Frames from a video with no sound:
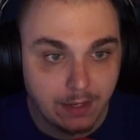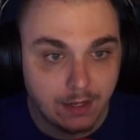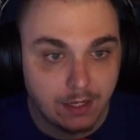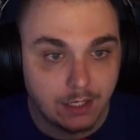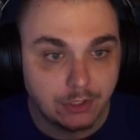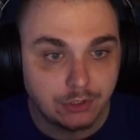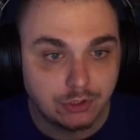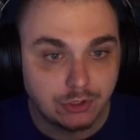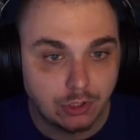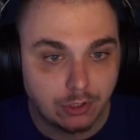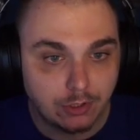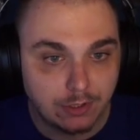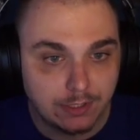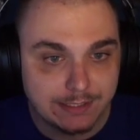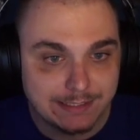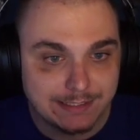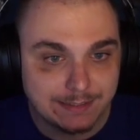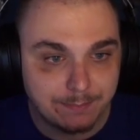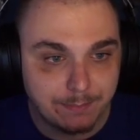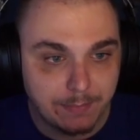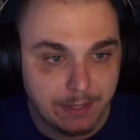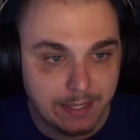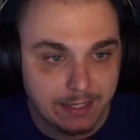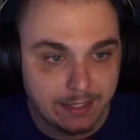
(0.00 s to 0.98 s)
Turrets
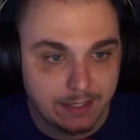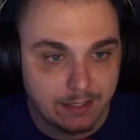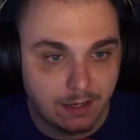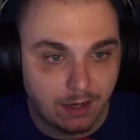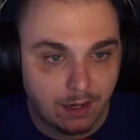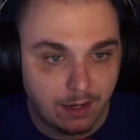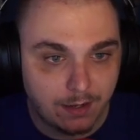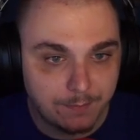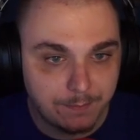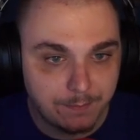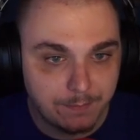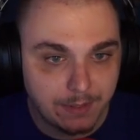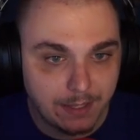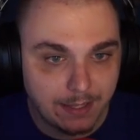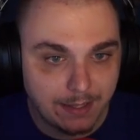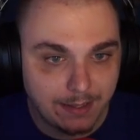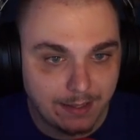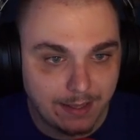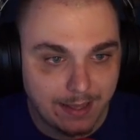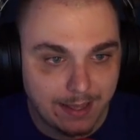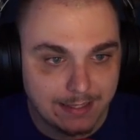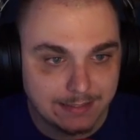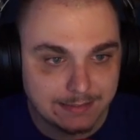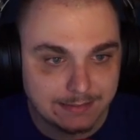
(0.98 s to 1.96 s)
may come
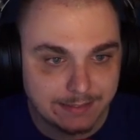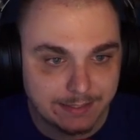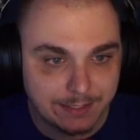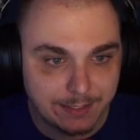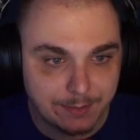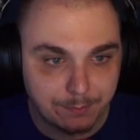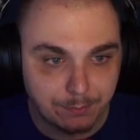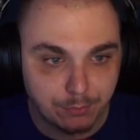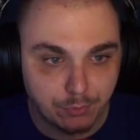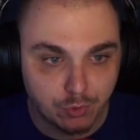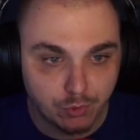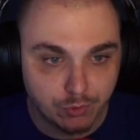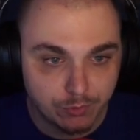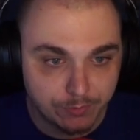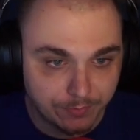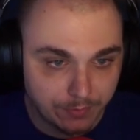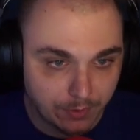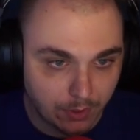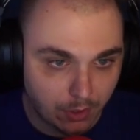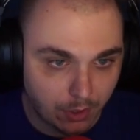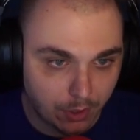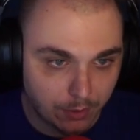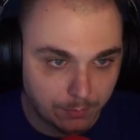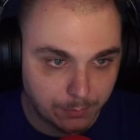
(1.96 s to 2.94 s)
as they improve the
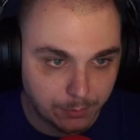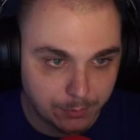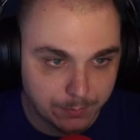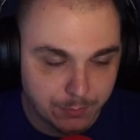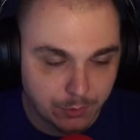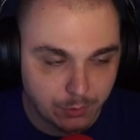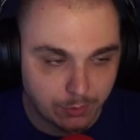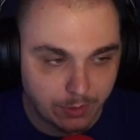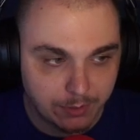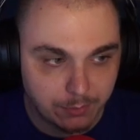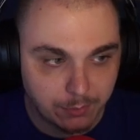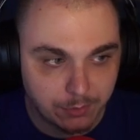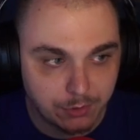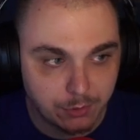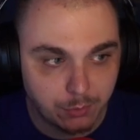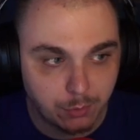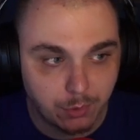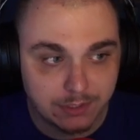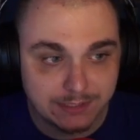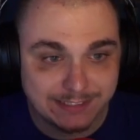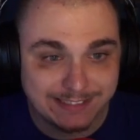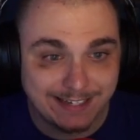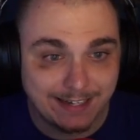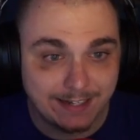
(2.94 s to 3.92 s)
harm room, so anyone who
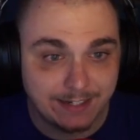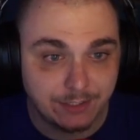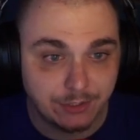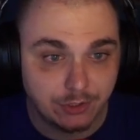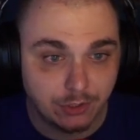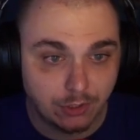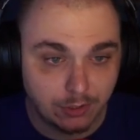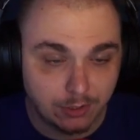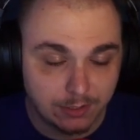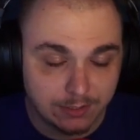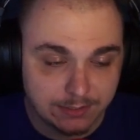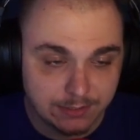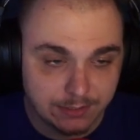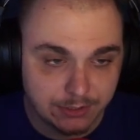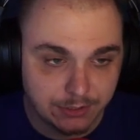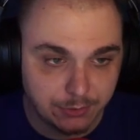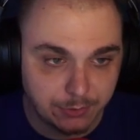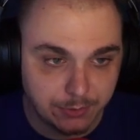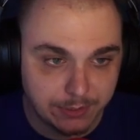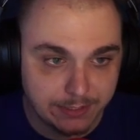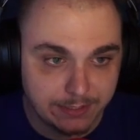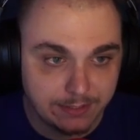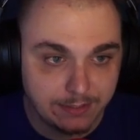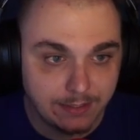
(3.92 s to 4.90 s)
wants to add turrets to
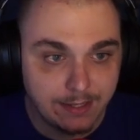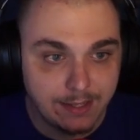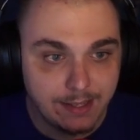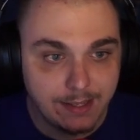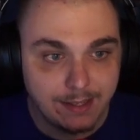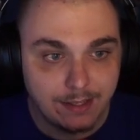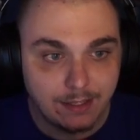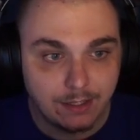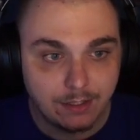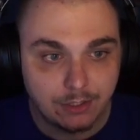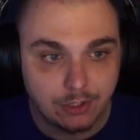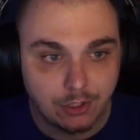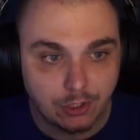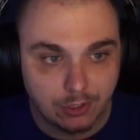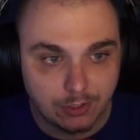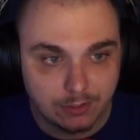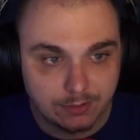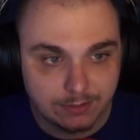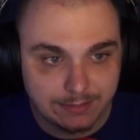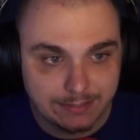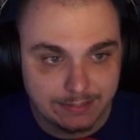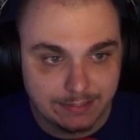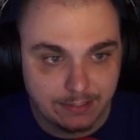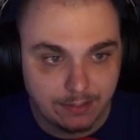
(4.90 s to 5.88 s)
it.
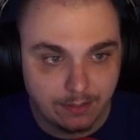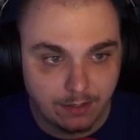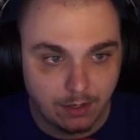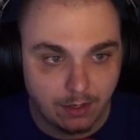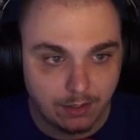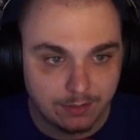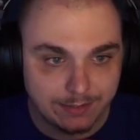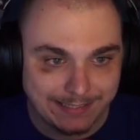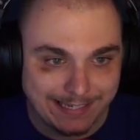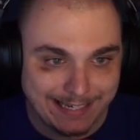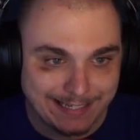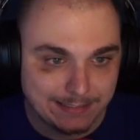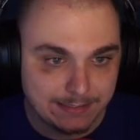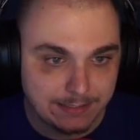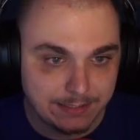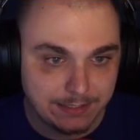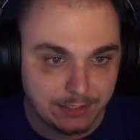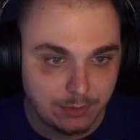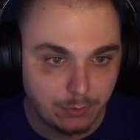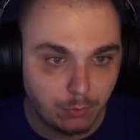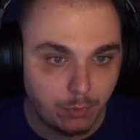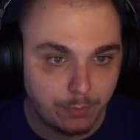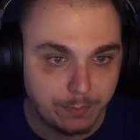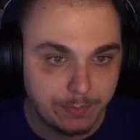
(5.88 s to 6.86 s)
Currently, on the 18th, you
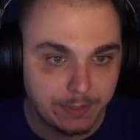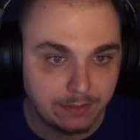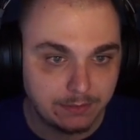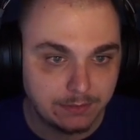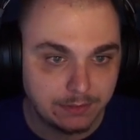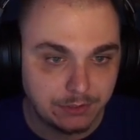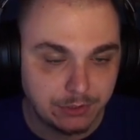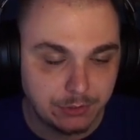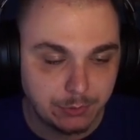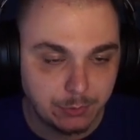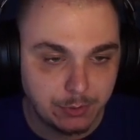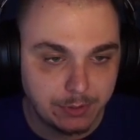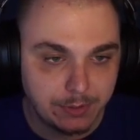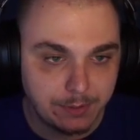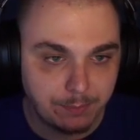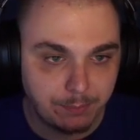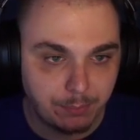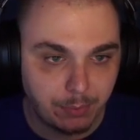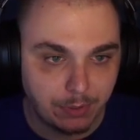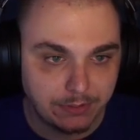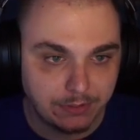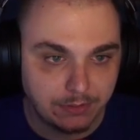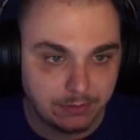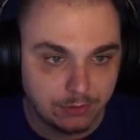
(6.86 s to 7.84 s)
won't be able to do it,
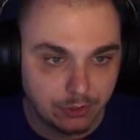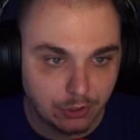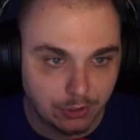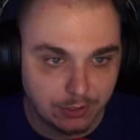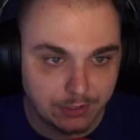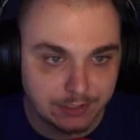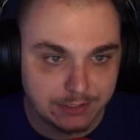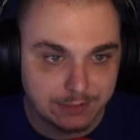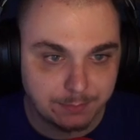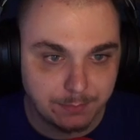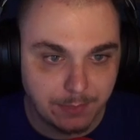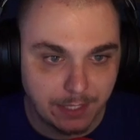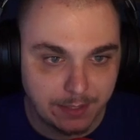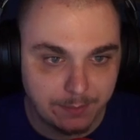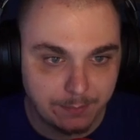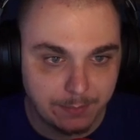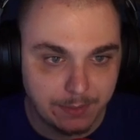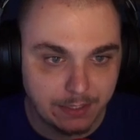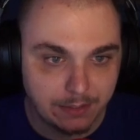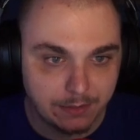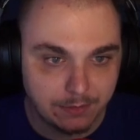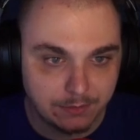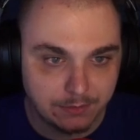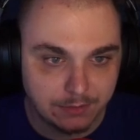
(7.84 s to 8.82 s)
but turrets may be
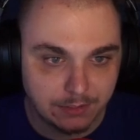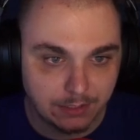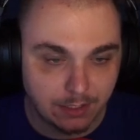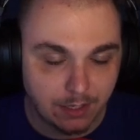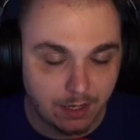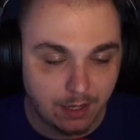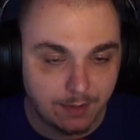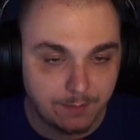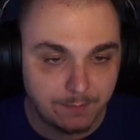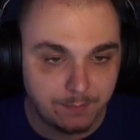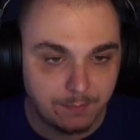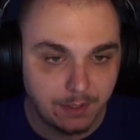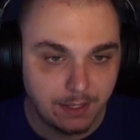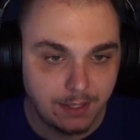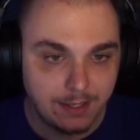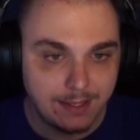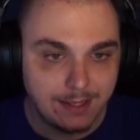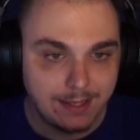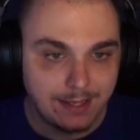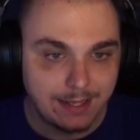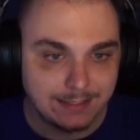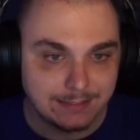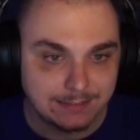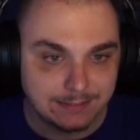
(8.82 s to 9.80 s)
able to come
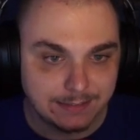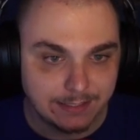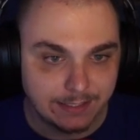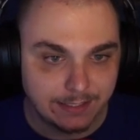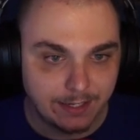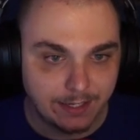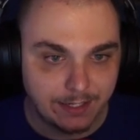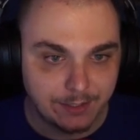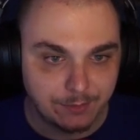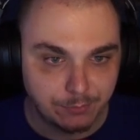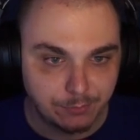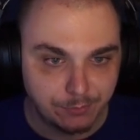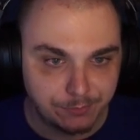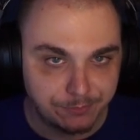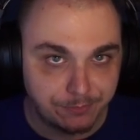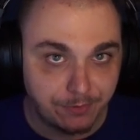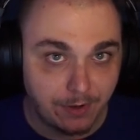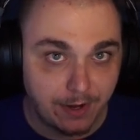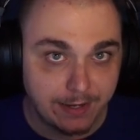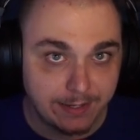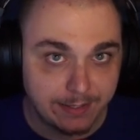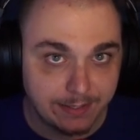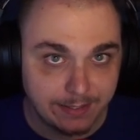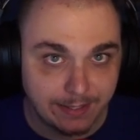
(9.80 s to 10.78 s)
as they kind of
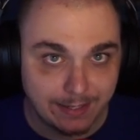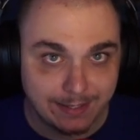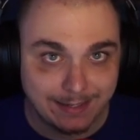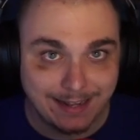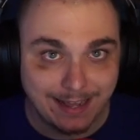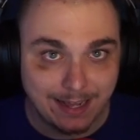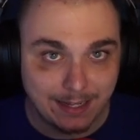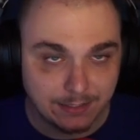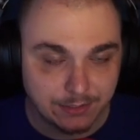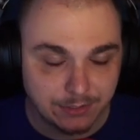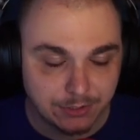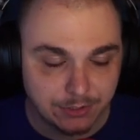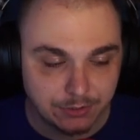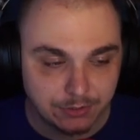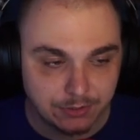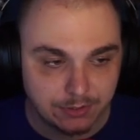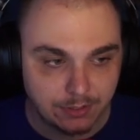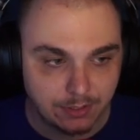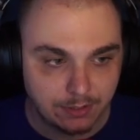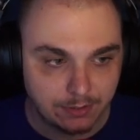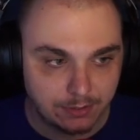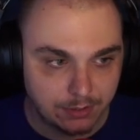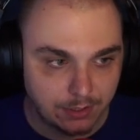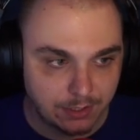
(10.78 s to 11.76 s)
refine it and add to
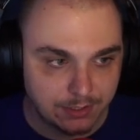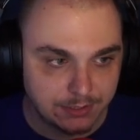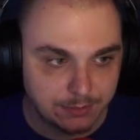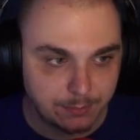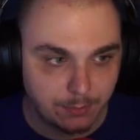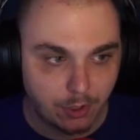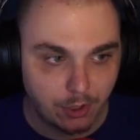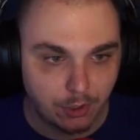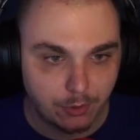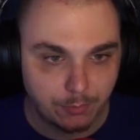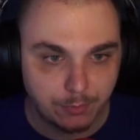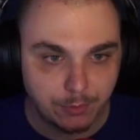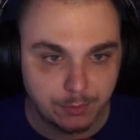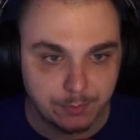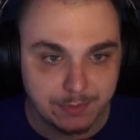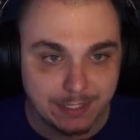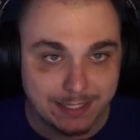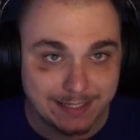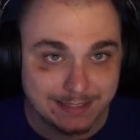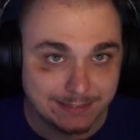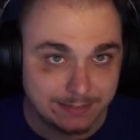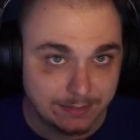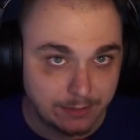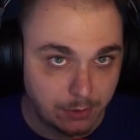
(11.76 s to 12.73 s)
the custom harm room
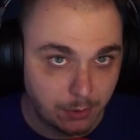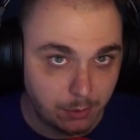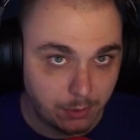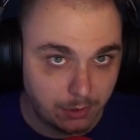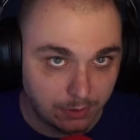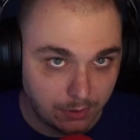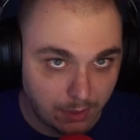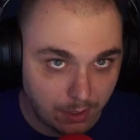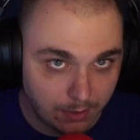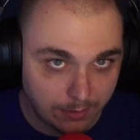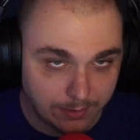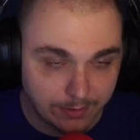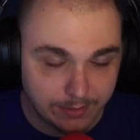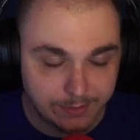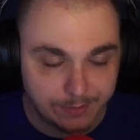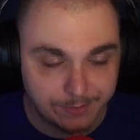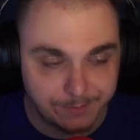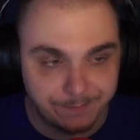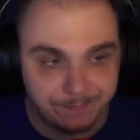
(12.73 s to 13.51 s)
as they go along here.